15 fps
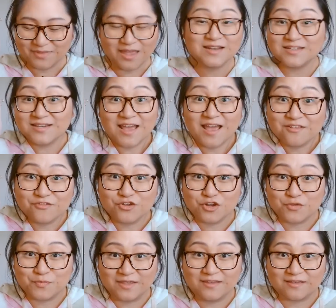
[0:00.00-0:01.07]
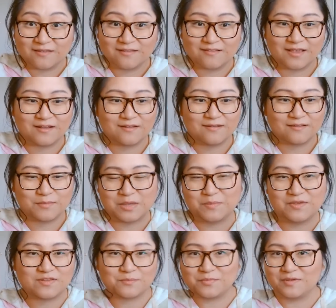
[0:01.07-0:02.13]
I did ask for your opinions, and
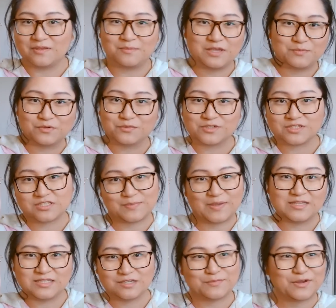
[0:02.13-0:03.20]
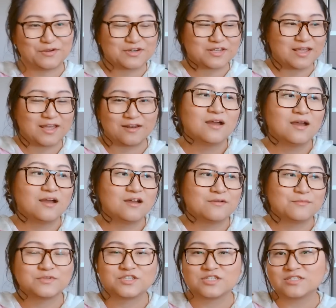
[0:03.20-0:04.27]
maybe some pe people were just spicy about it and
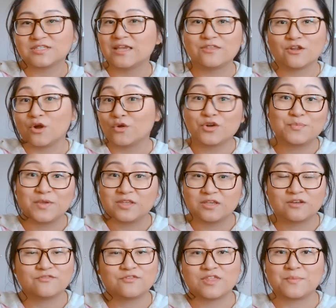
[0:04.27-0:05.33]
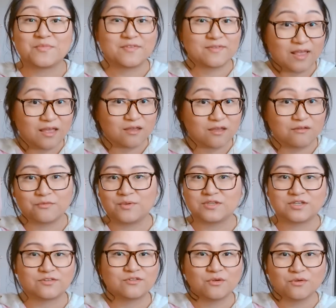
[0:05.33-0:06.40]
um, just saying their own opinion for themselves,
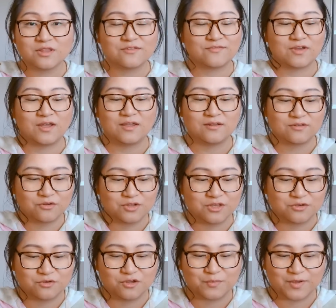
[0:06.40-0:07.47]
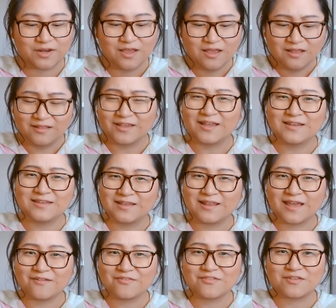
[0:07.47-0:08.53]
which is totally fine, totally cool. But like, I did
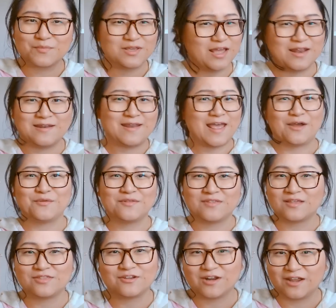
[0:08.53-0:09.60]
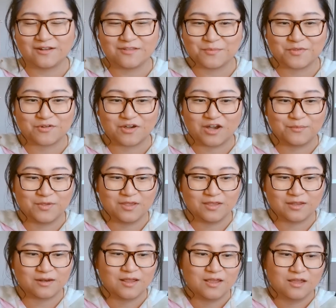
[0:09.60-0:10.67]
have somebody announce that they're unsubscribing, and